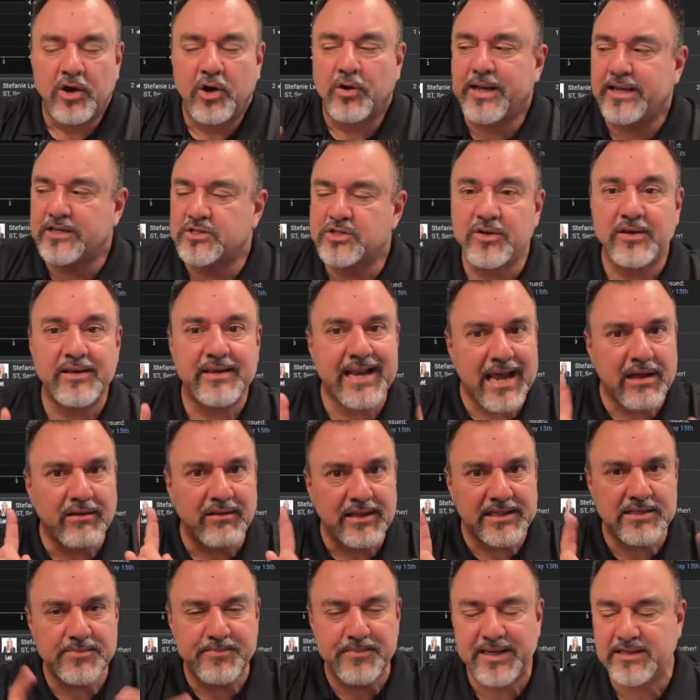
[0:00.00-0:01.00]
Okay, so now
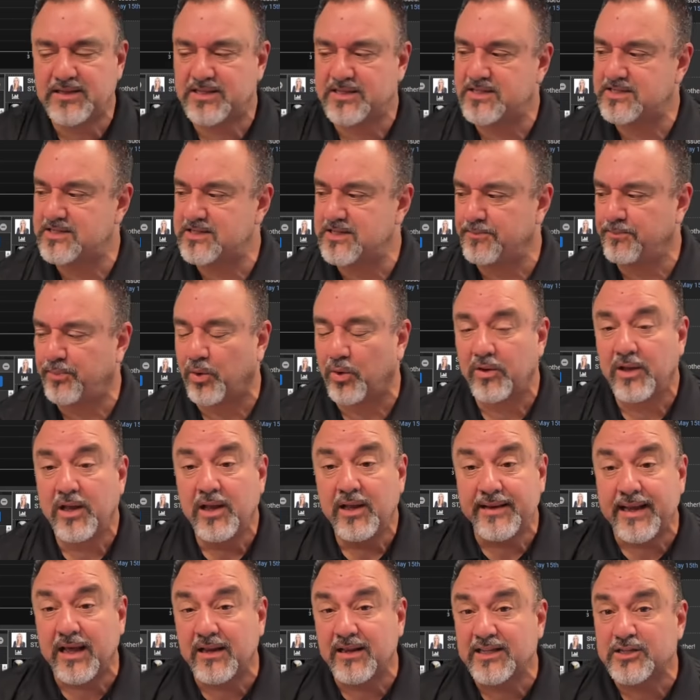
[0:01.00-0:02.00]
let's make this simple.
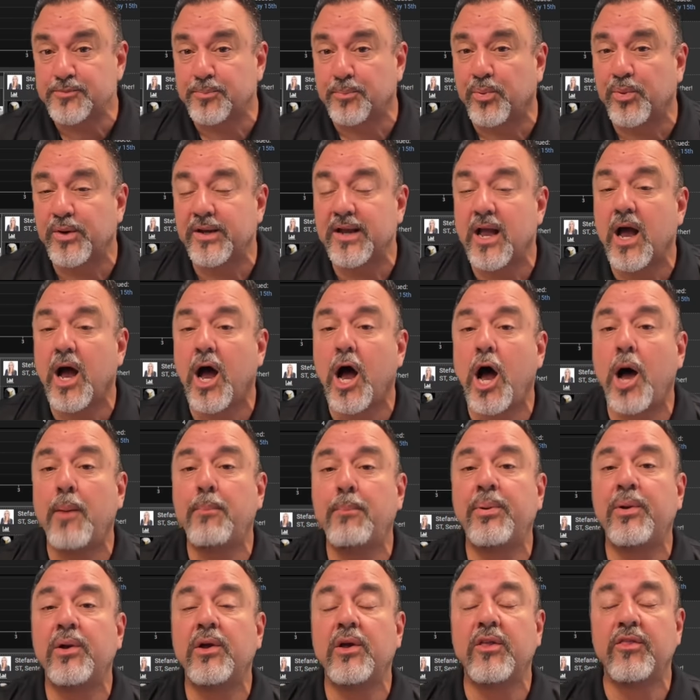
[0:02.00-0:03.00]
Now let's bring
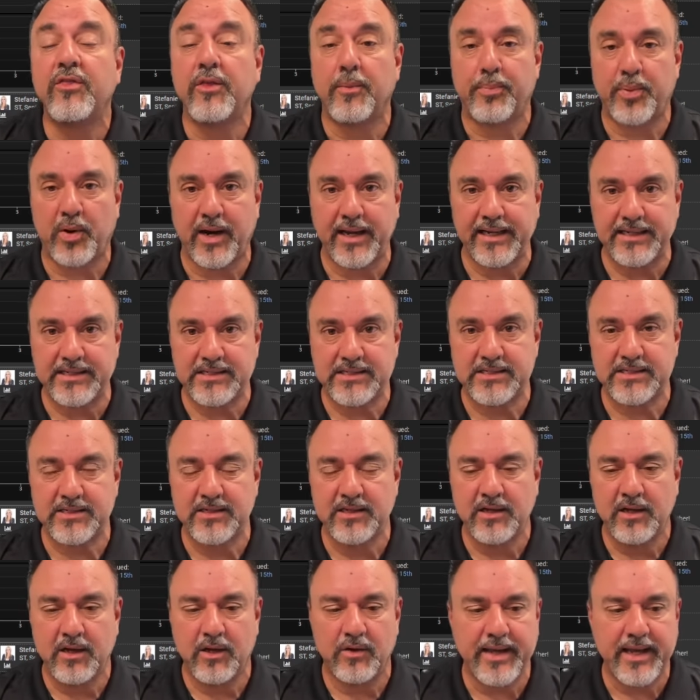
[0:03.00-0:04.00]
up the price.
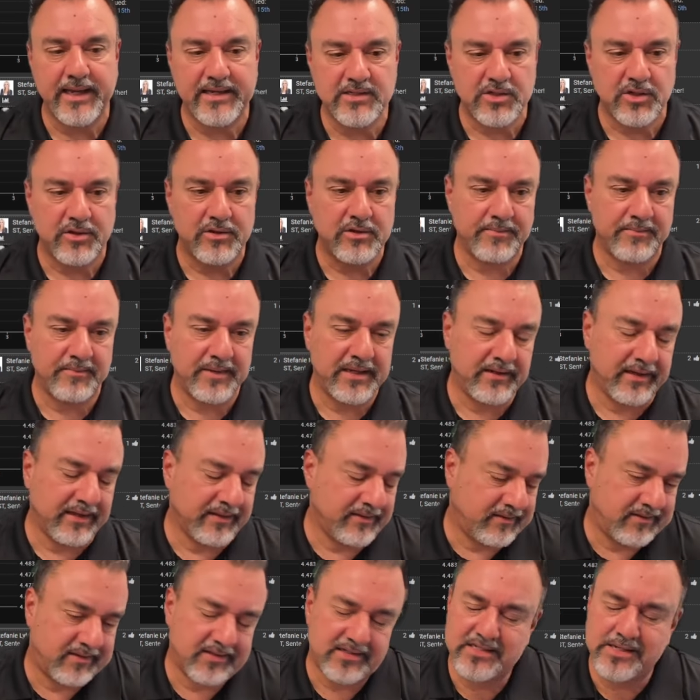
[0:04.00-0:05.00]
Okay, so to make,
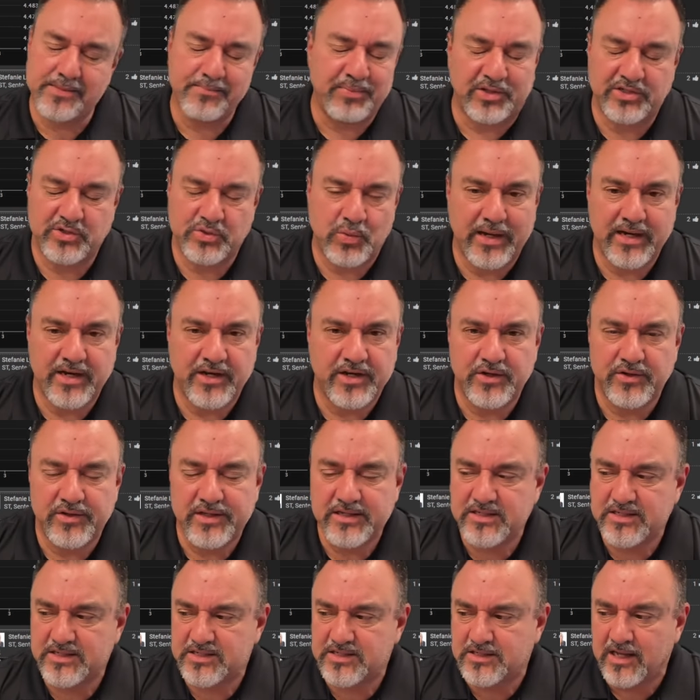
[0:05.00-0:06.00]
and the simplest way to do
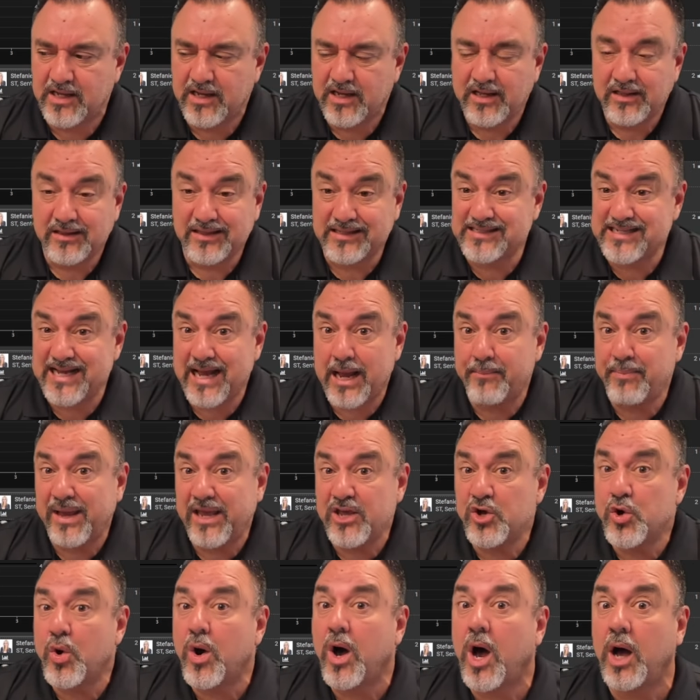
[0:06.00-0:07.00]
this is, let's say I pay
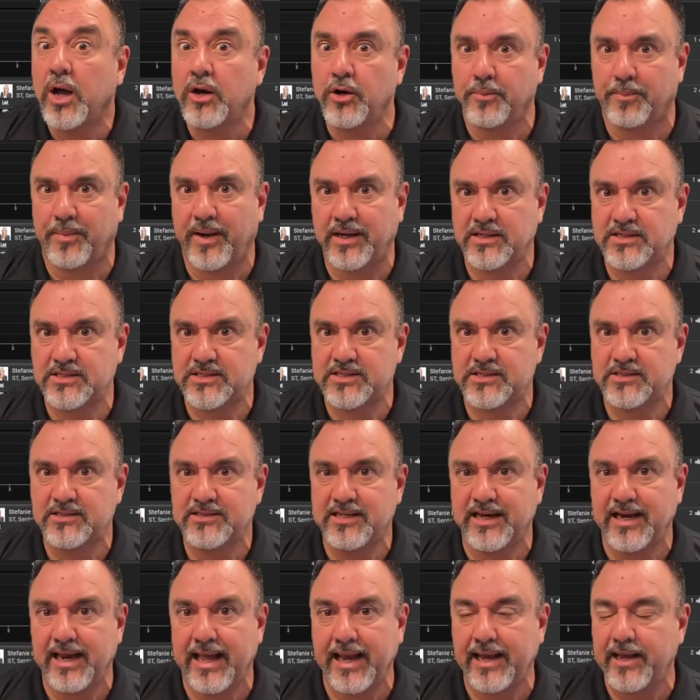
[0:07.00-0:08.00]
you one hundred bucks
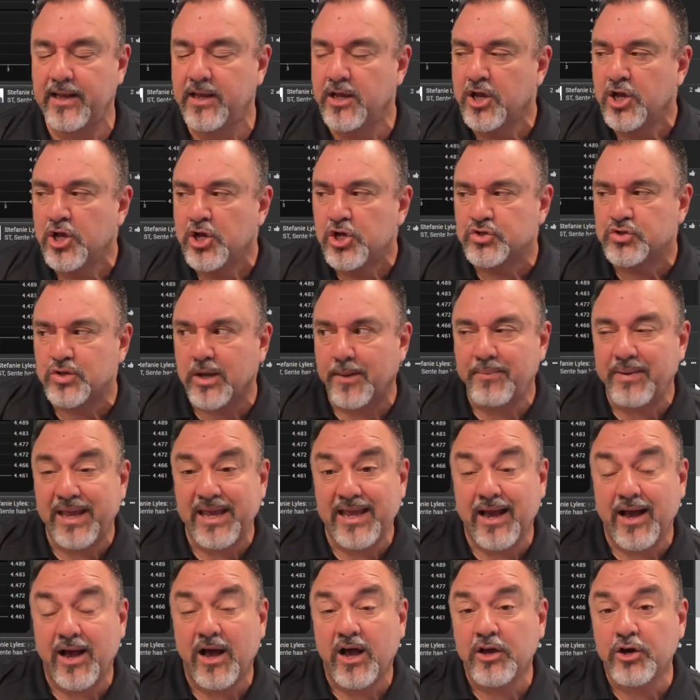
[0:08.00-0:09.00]
today. So I pay
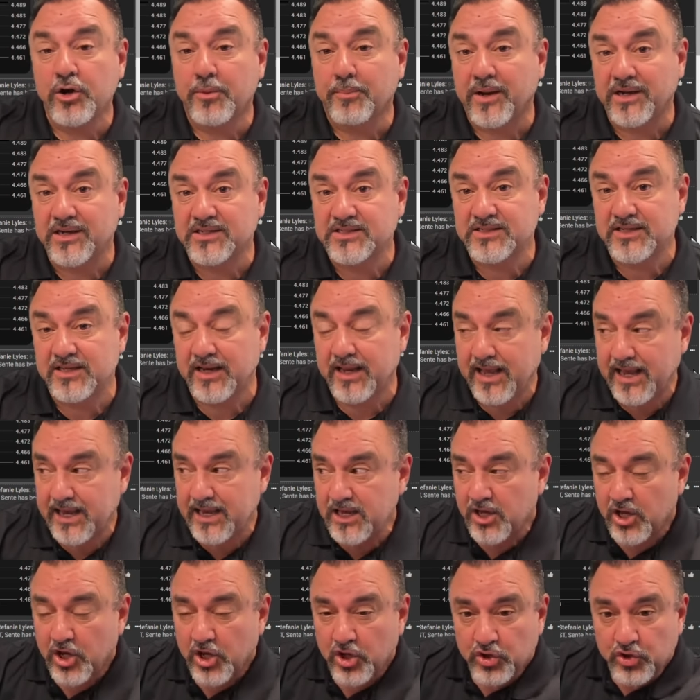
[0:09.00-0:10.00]
you one hundred bucks
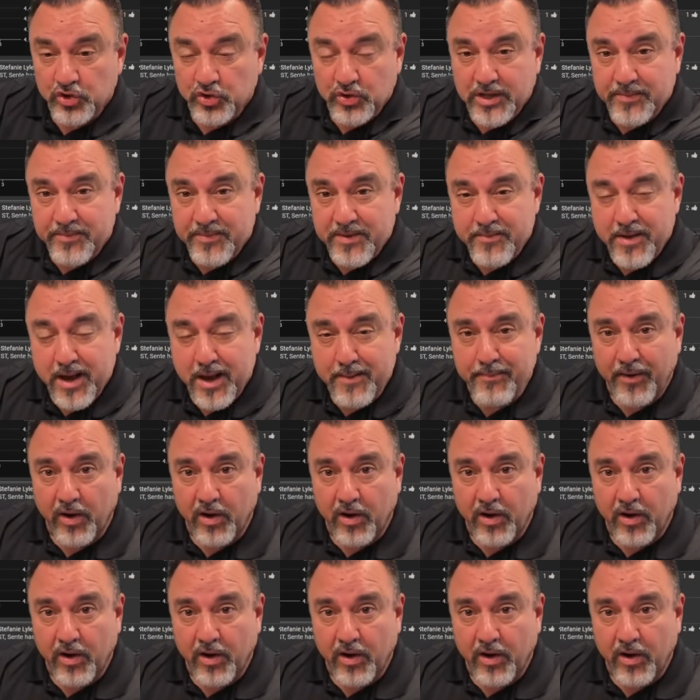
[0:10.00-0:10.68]
today. You give me my